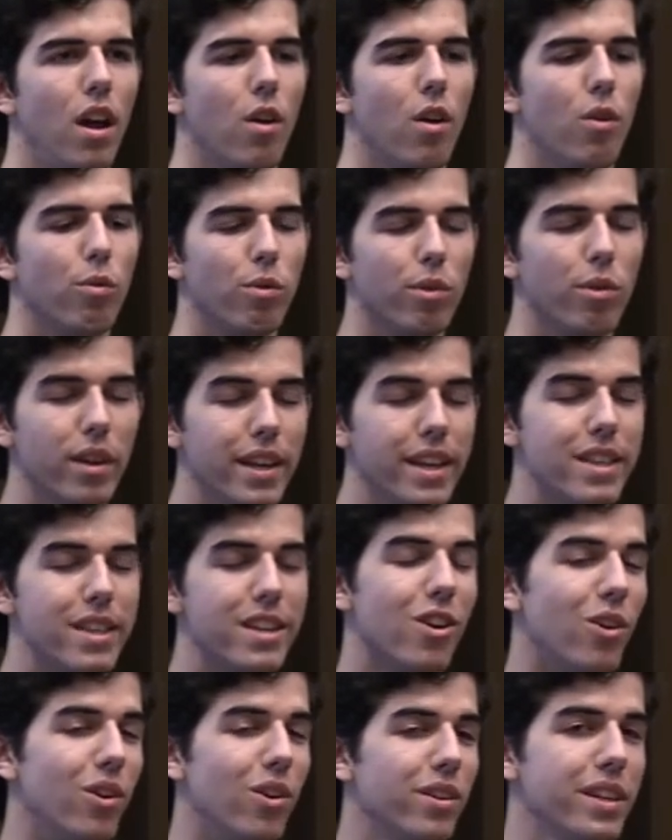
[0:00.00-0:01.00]
really the
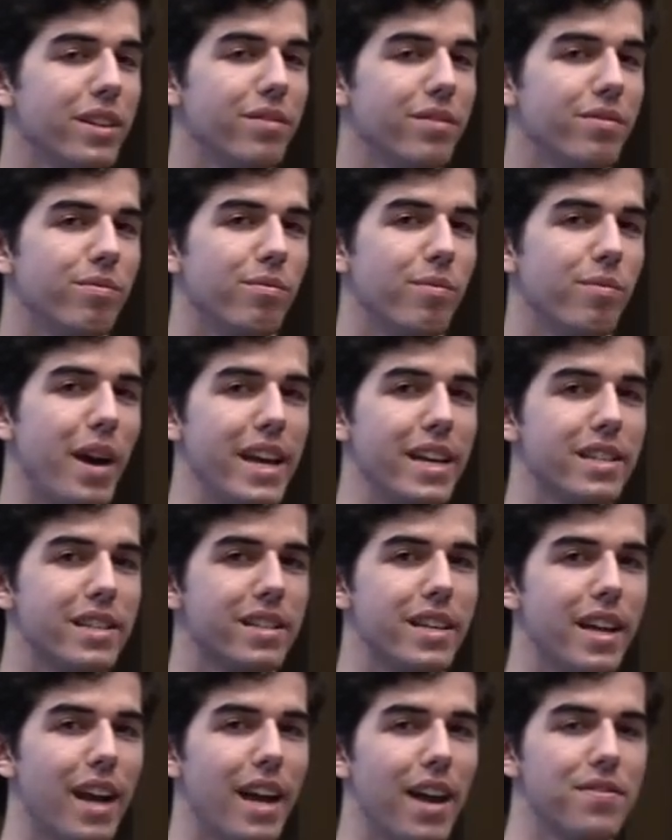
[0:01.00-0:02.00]
only ways
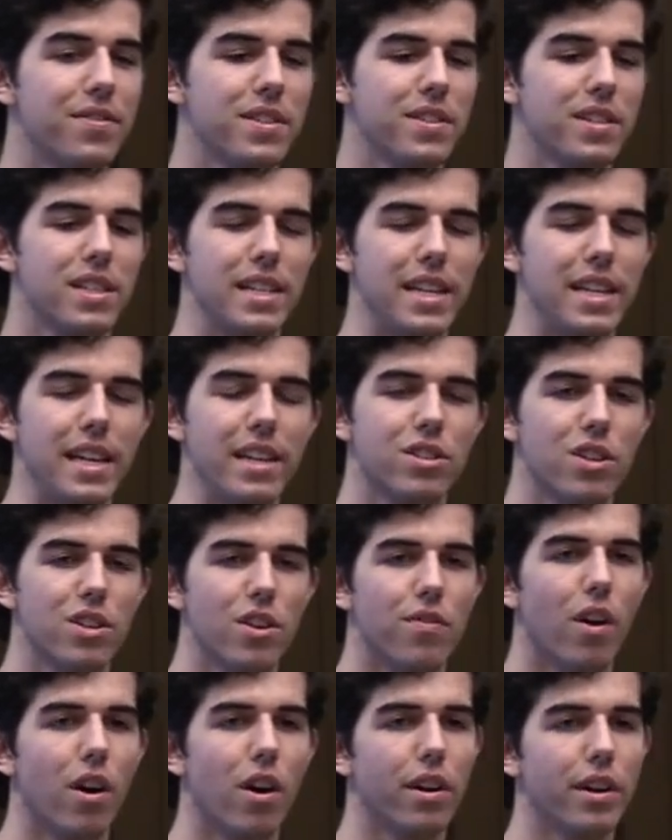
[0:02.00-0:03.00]
that I've seen so
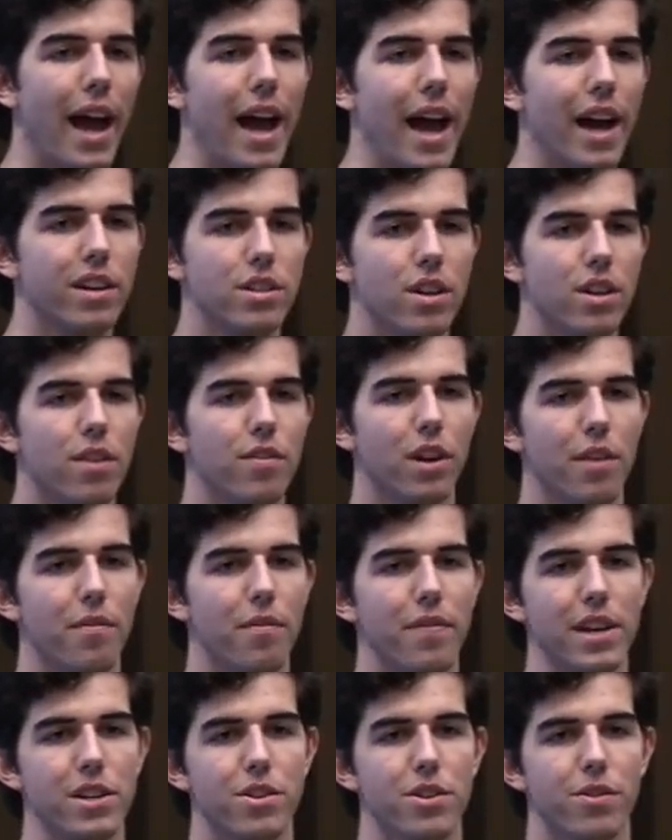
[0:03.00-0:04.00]
far to actually overcome
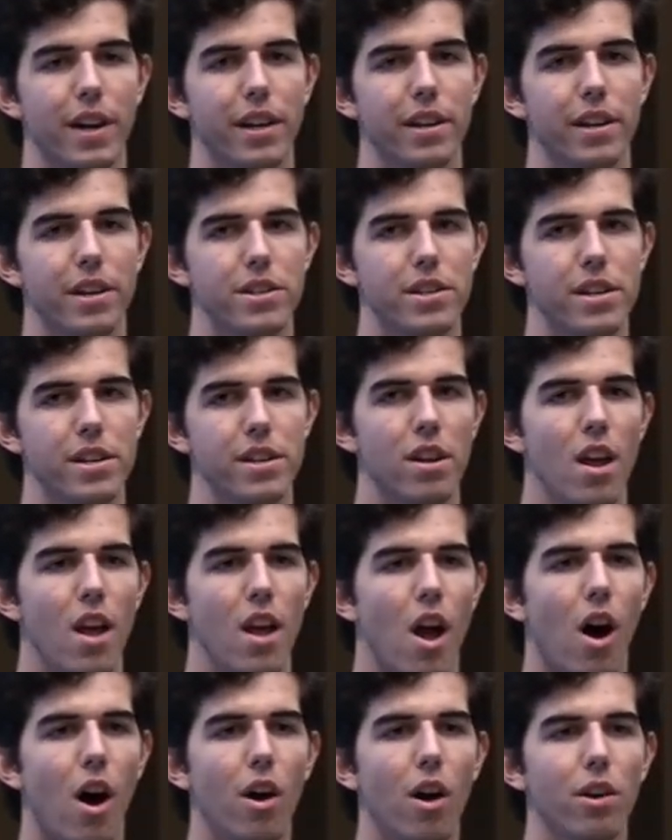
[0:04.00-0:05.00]
facial recognition
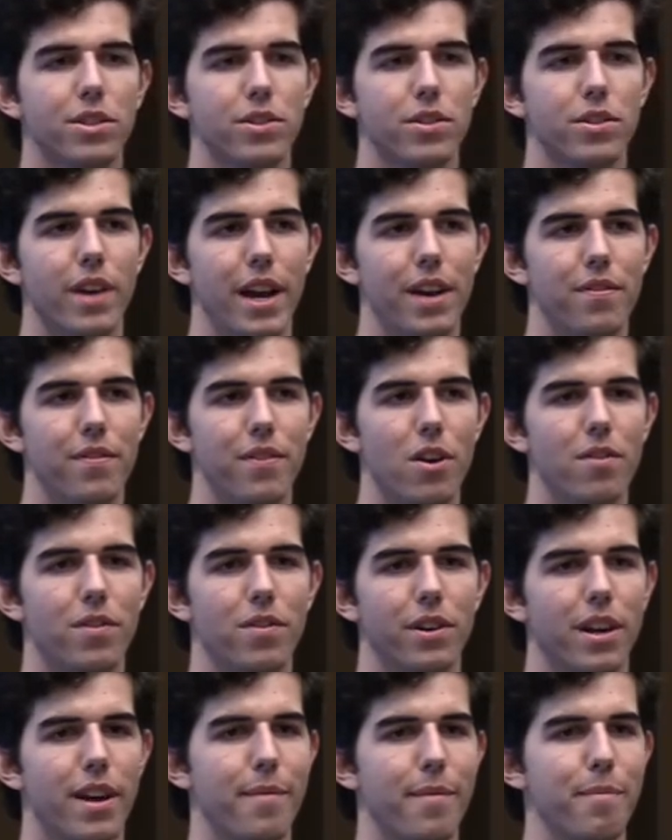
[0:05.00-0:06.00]
also kind of
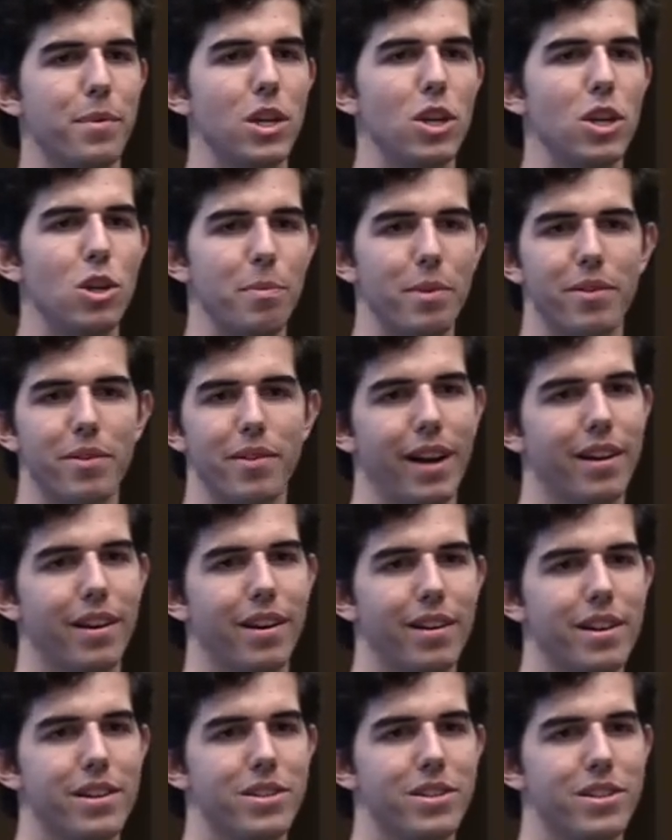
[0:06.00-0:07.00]
overcome human
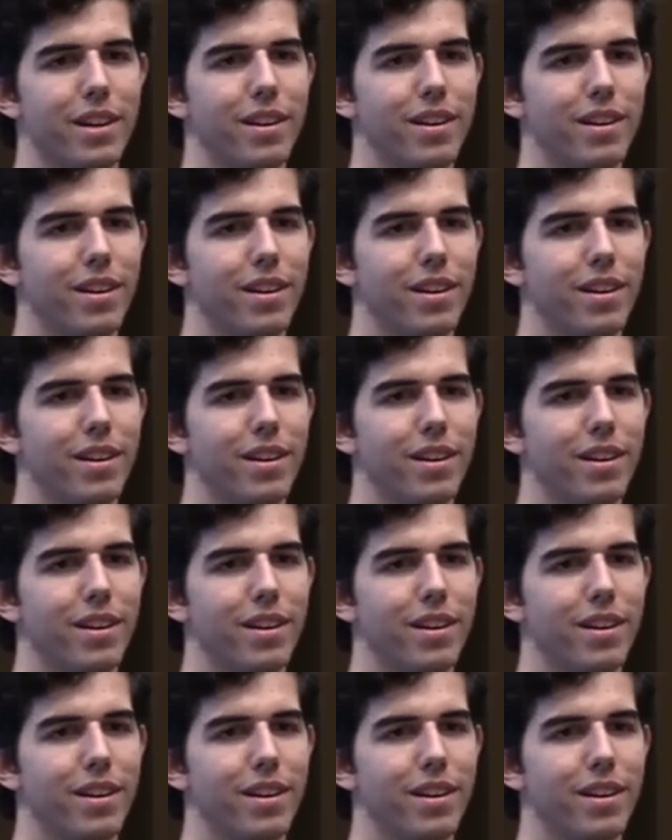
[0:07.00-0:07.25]
recognition.